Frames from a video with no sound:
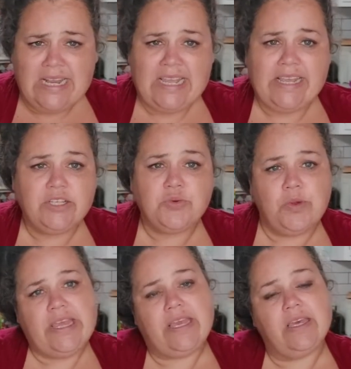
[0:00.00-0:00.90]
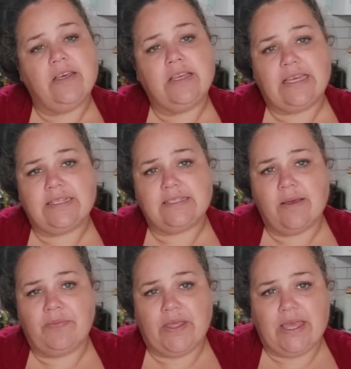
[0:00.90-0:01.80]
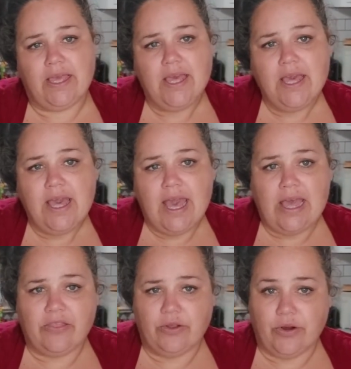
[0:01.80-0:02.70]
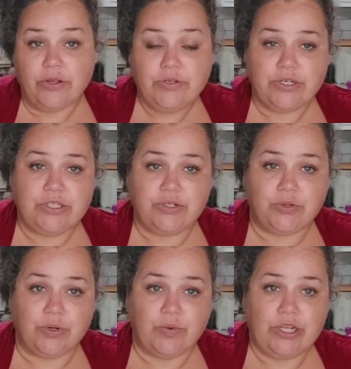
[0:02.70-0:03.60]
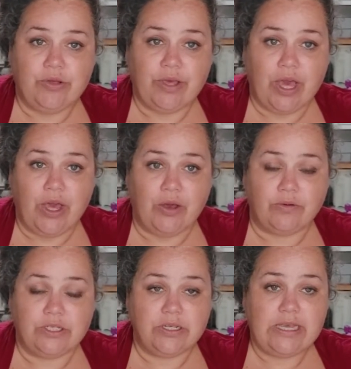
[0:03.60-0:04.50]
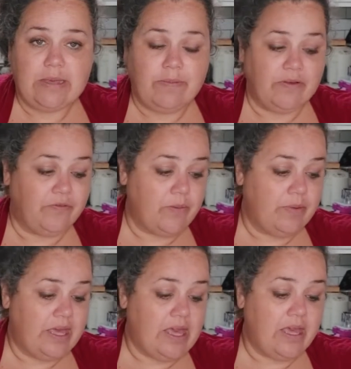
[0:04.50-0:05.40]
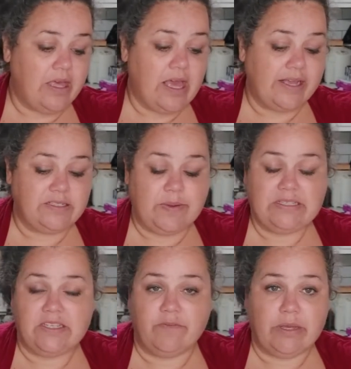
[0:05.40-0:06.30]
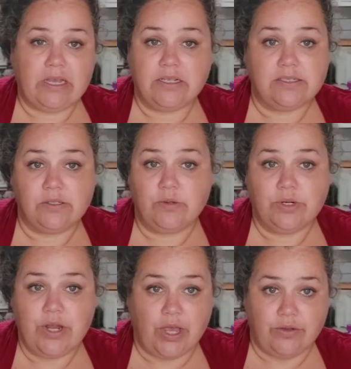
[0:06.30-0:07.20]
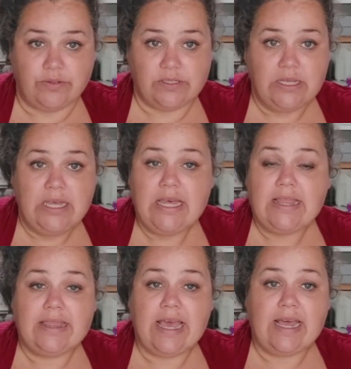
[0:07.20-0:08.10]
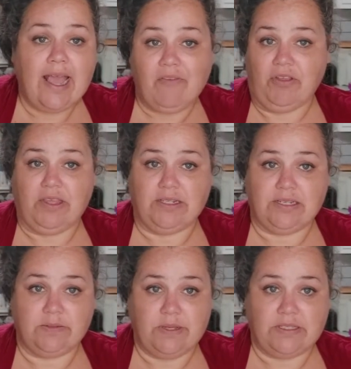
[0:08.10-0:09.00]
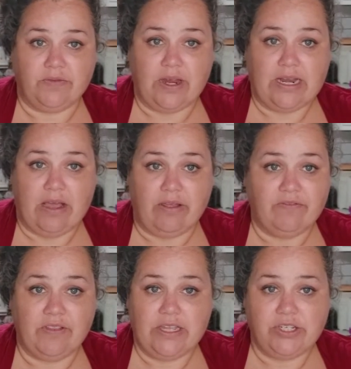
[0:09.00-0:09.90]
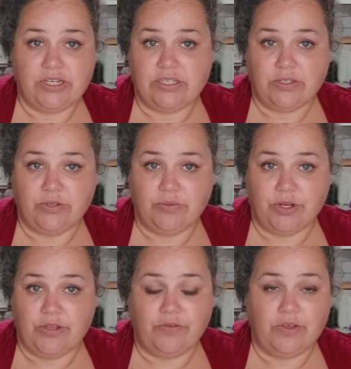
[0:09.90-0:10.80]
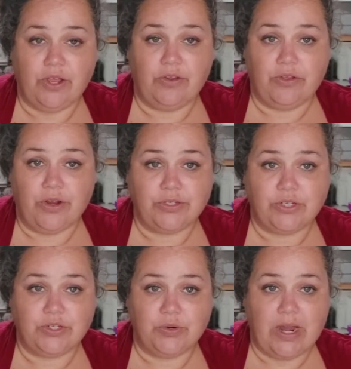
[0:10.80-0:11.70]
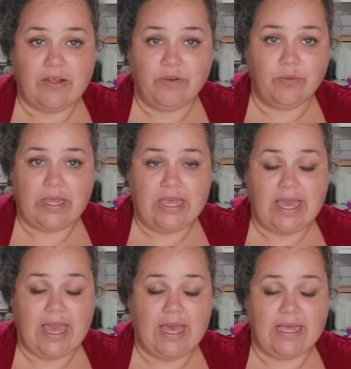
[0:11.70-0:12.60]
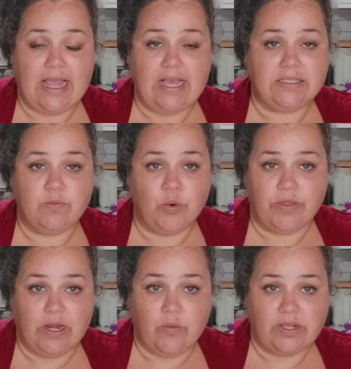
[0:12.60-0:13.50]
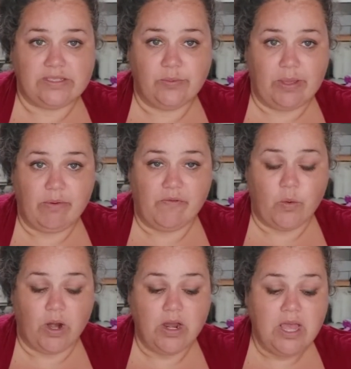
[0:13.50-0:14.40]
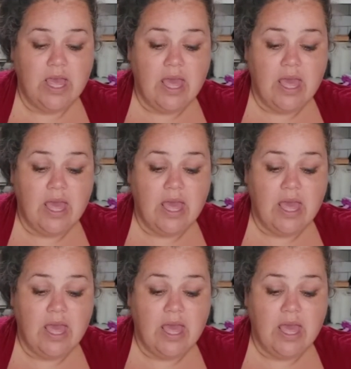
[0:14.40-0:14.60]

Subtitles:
and each week get something at the grocery store when you go to keep it from being expensive, because Lord knows that everything's expensive right now. Inflation is through the roof. You go to the grocery store every week and it's more than it was the week before.